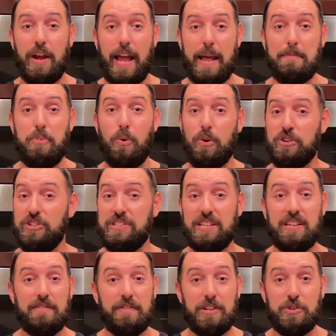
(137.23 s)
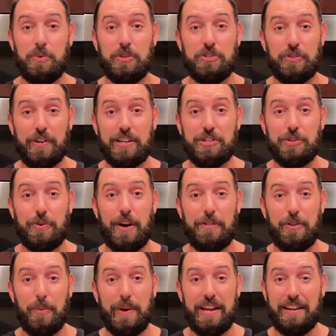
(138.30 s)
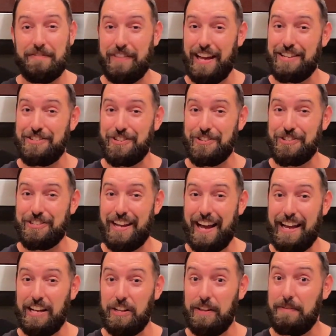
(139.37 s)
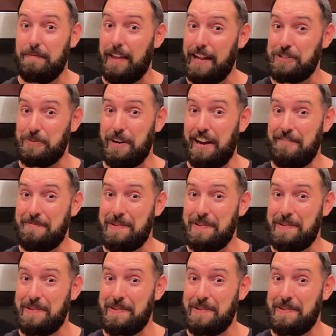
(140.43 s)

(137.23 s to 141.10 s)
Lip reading: and pour just individual drinks throughout the week if that's your style. That's what I've